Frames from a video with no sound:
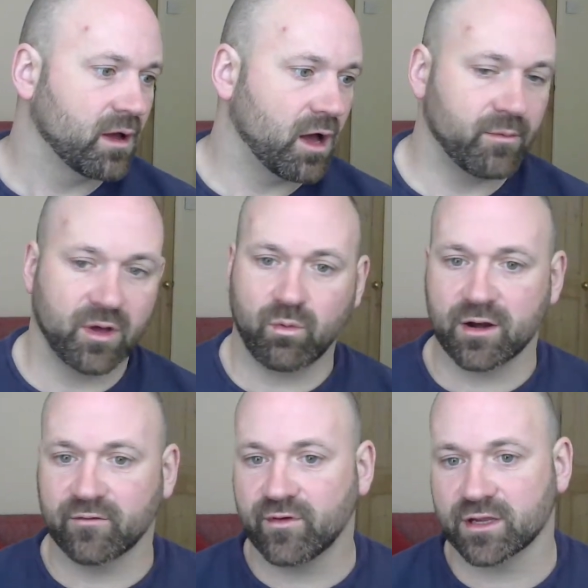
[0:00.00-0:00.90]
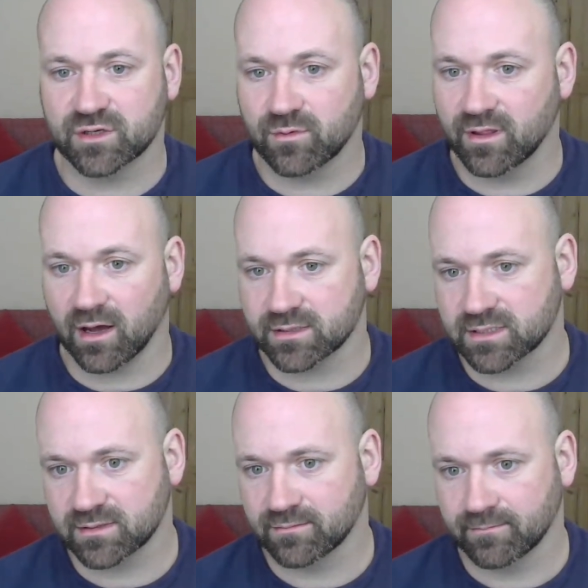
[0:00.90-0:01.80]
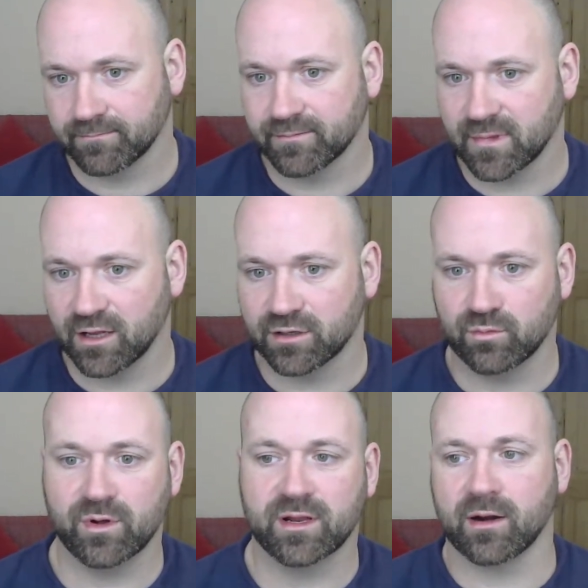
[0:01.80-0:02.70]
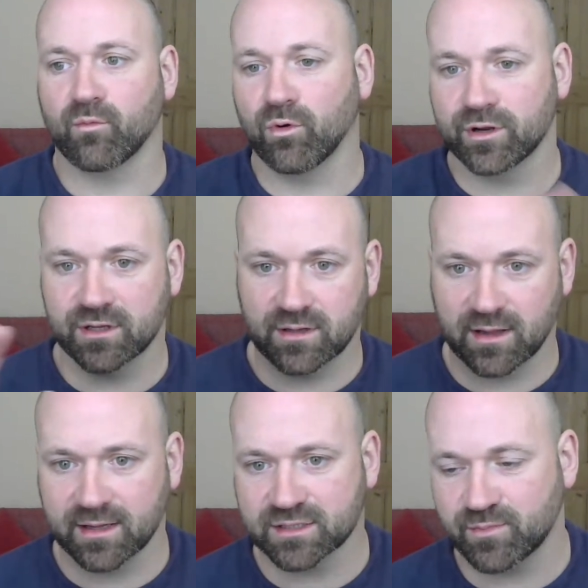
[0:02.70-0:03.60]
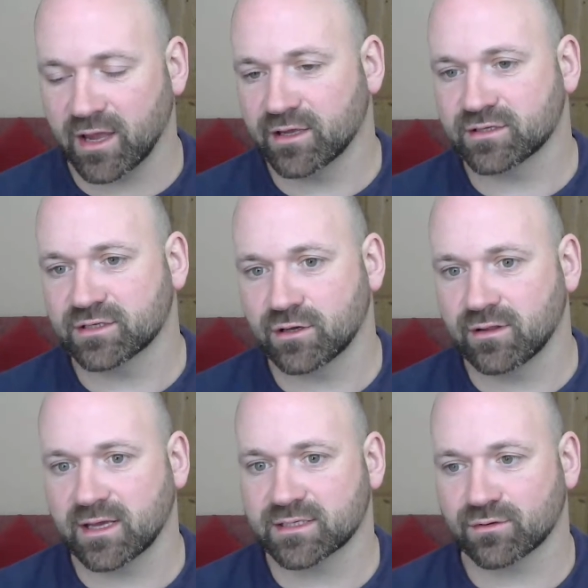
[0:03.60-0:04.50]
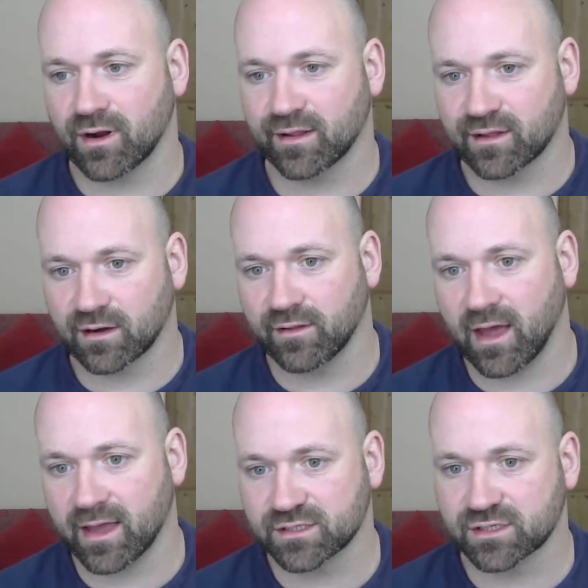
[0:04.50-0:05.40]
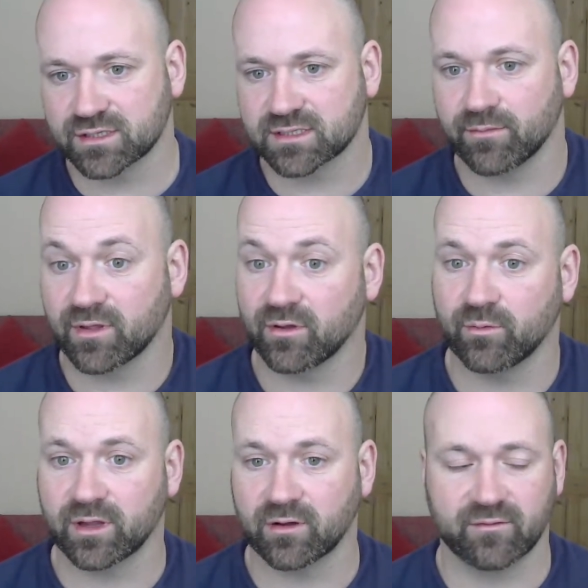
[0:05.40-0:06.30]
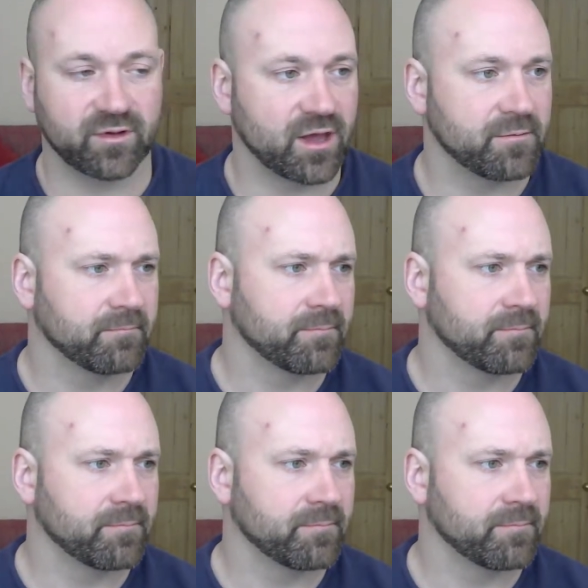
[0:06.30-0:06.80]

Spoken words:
It won't affect you with us. And we don't expect you to do this or anything like that. It's just something that would be good for you.